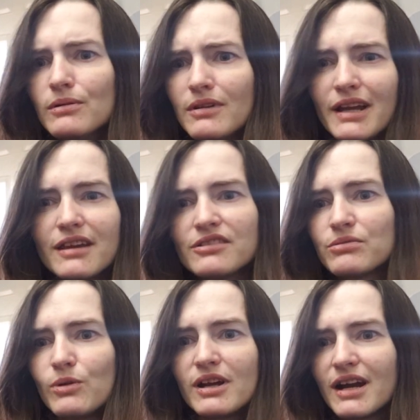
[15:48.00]
I
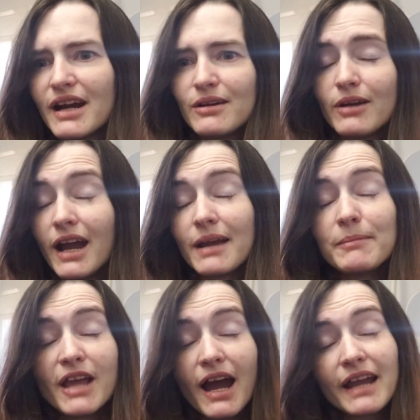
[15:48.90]
guess
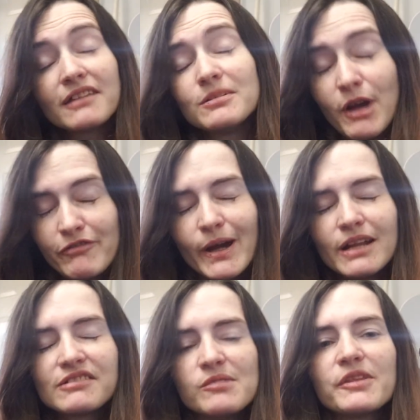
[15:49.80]
I'm not
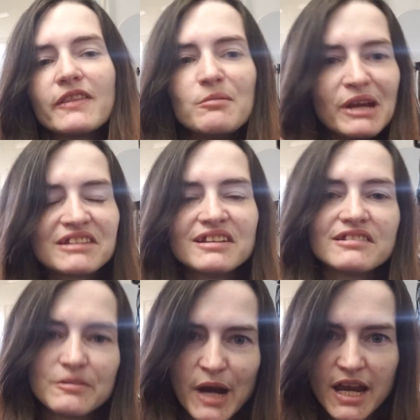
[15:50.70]
finding something that makes
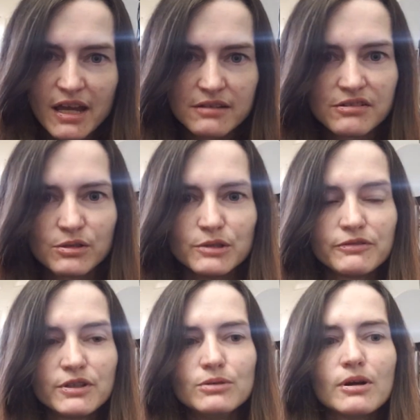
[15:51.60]
sense in my head. So
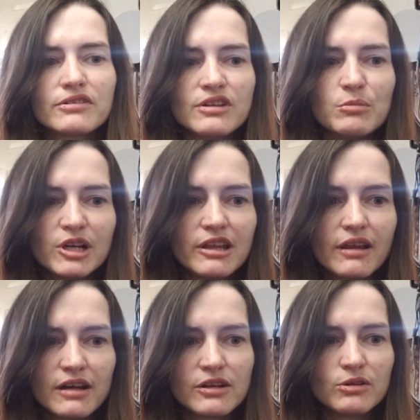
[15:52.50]
if you are somebody
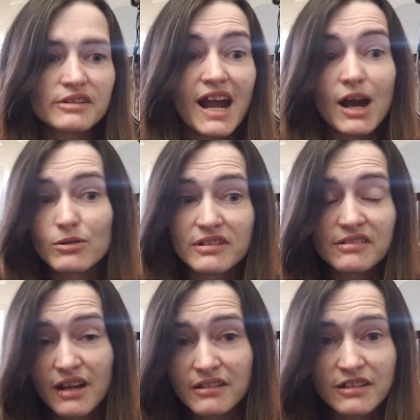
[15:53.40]
that knows how to
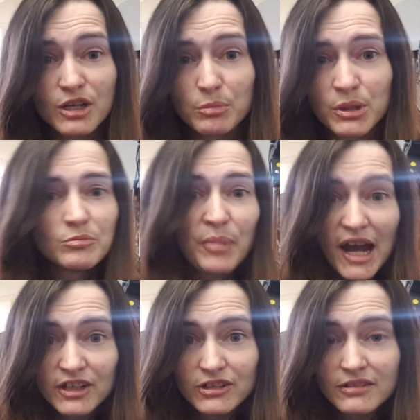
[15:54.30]
size up
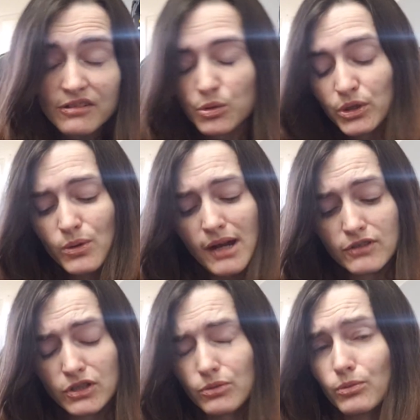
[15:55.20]
patterns, or you have a
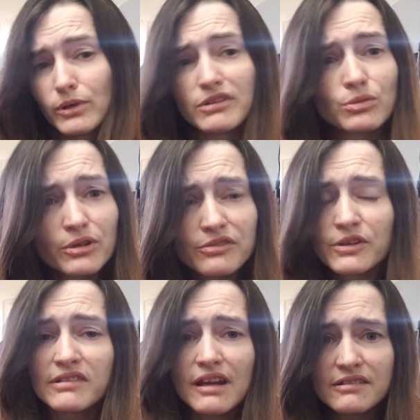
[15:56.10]
good resource for
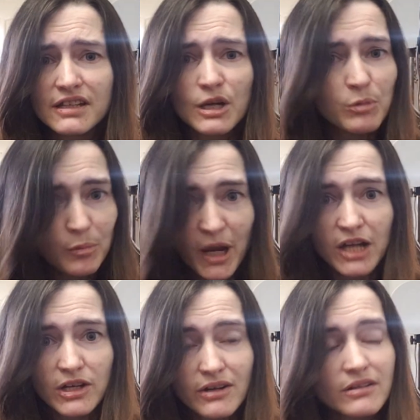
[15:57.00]
sizing up
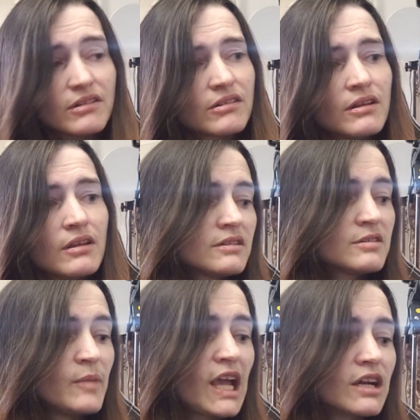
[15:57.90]
patterns to
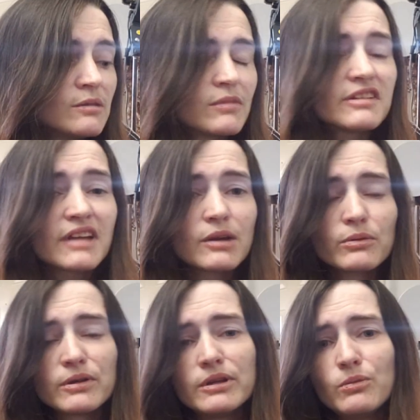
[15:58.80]
make them, because I really